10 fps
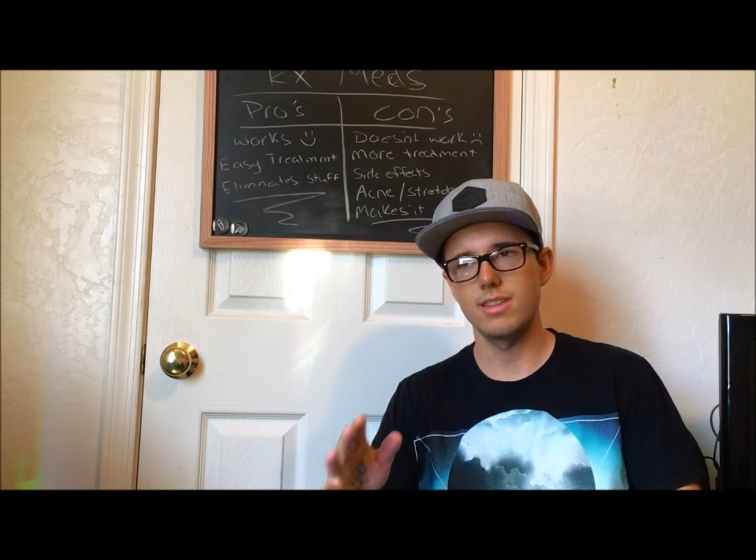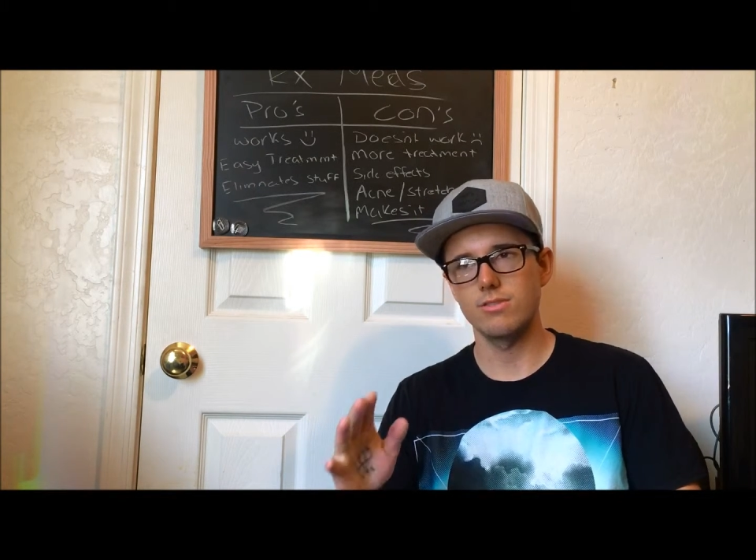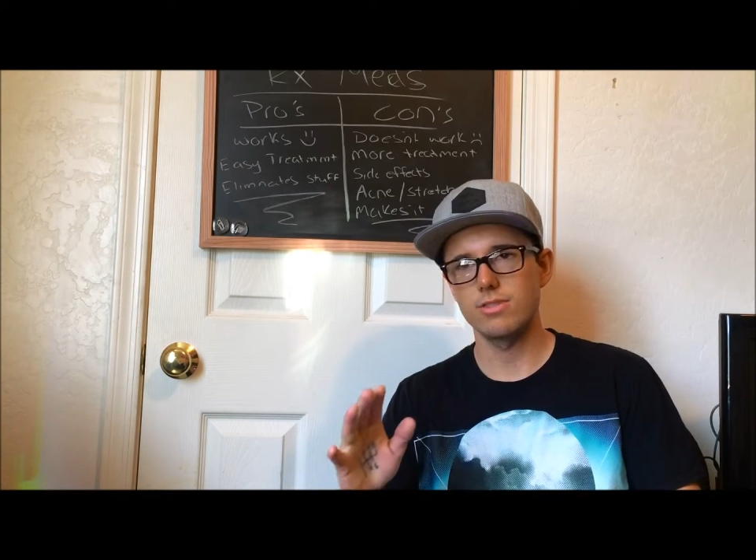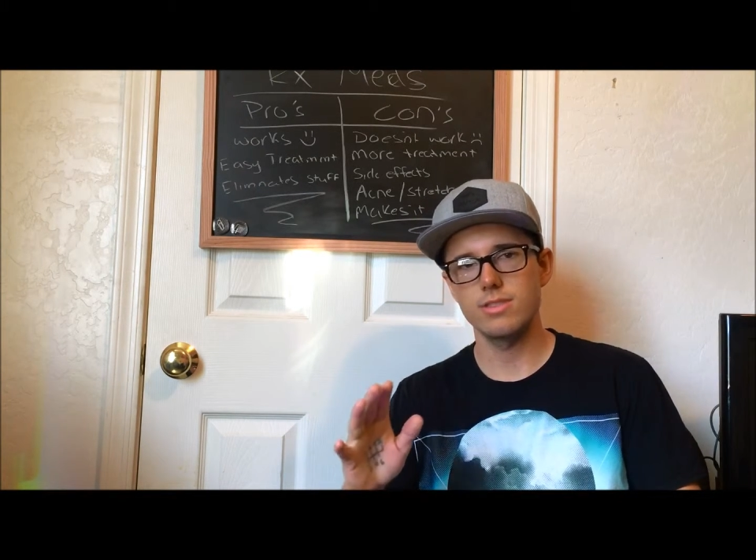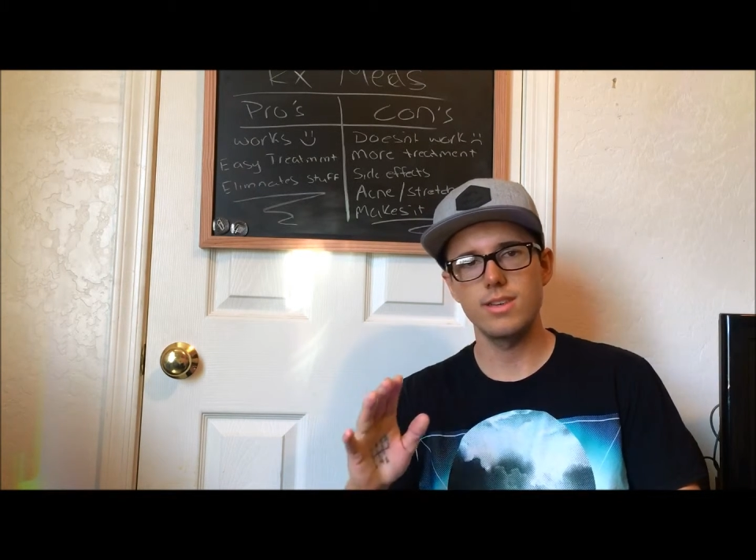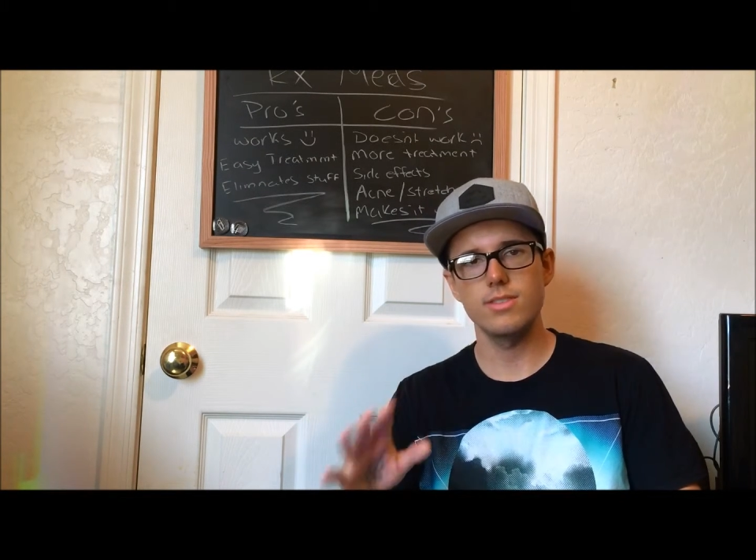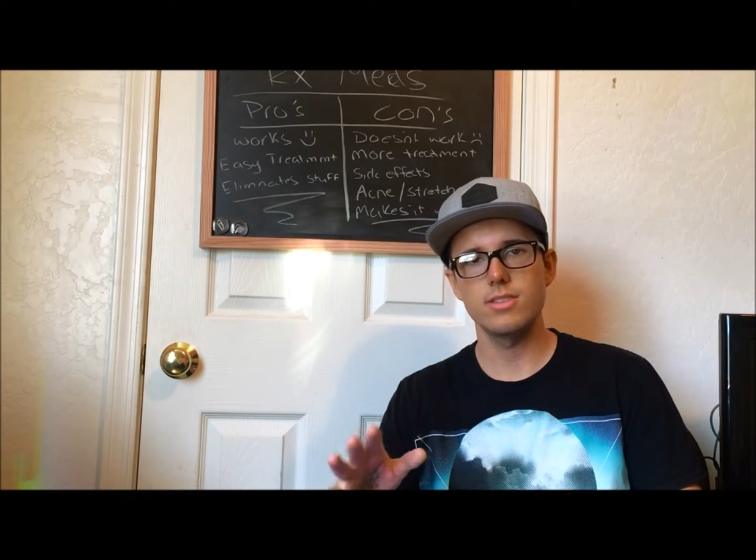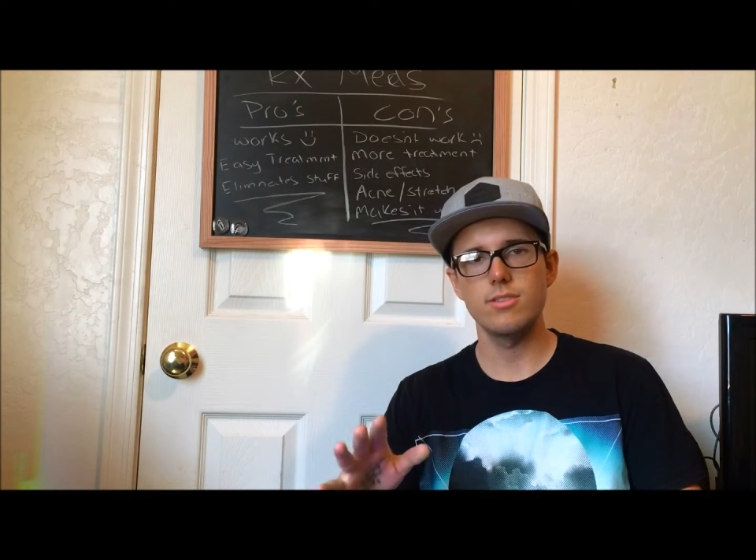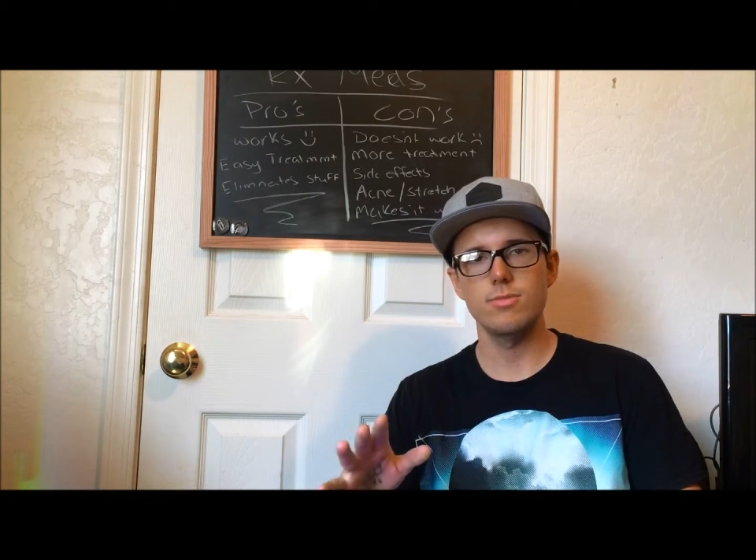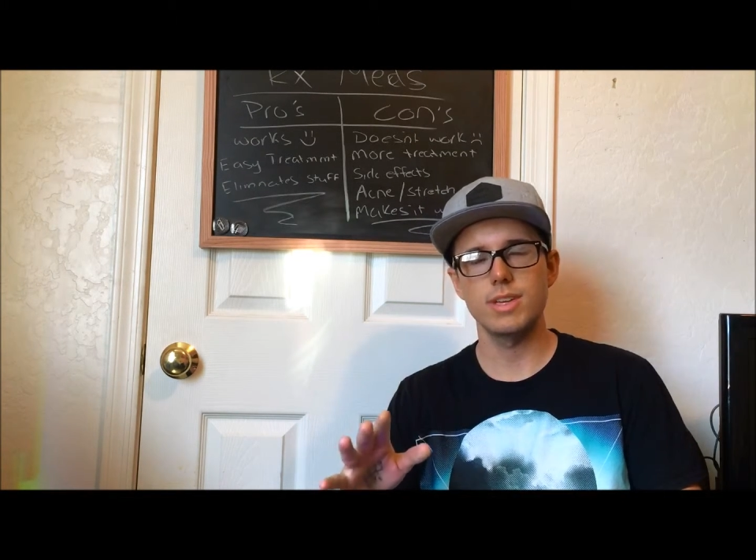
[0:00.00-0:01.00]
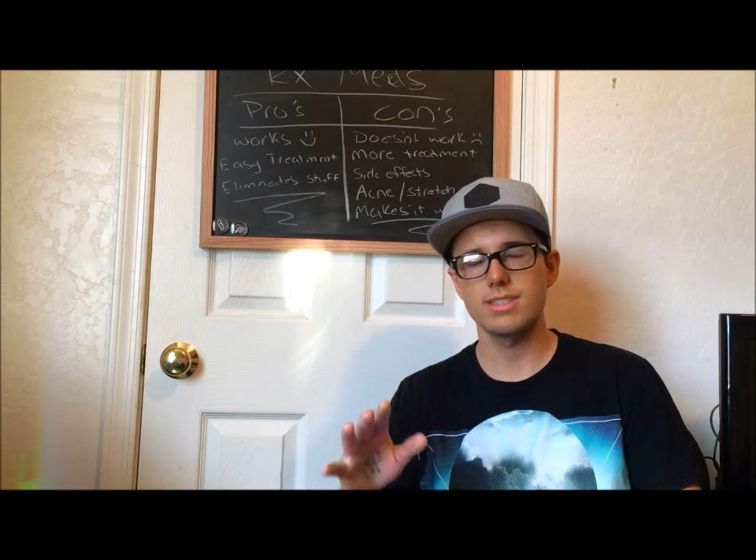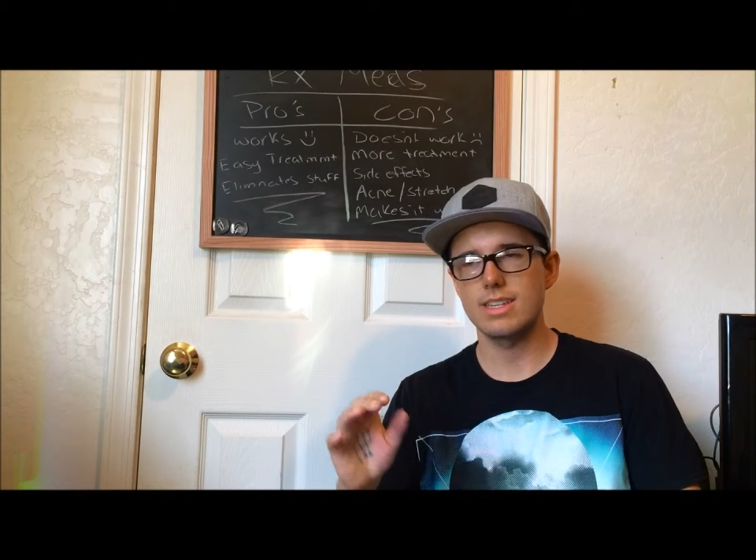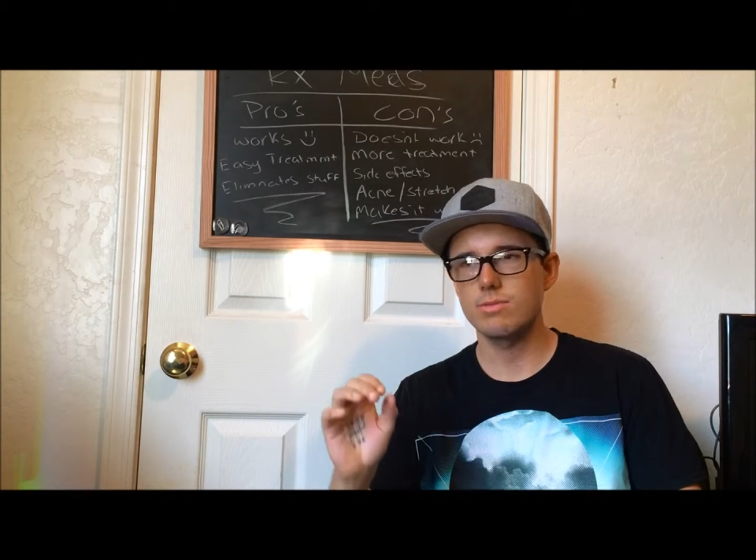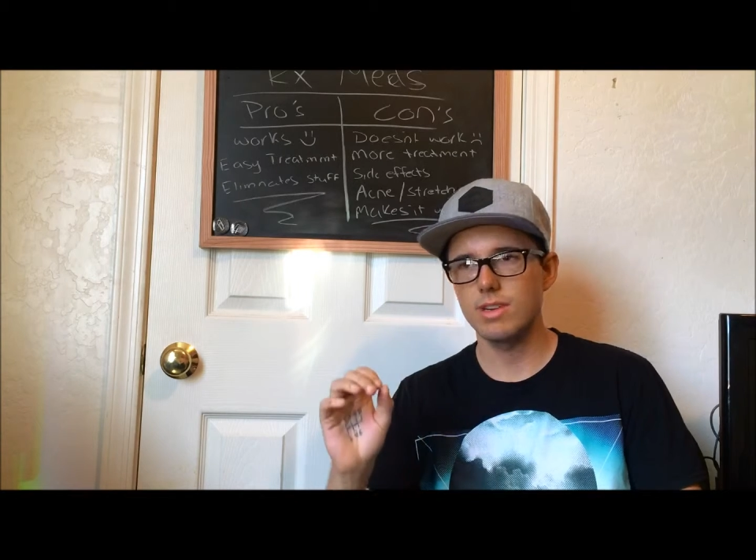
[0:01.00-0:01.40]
and they'll just give it to you because that's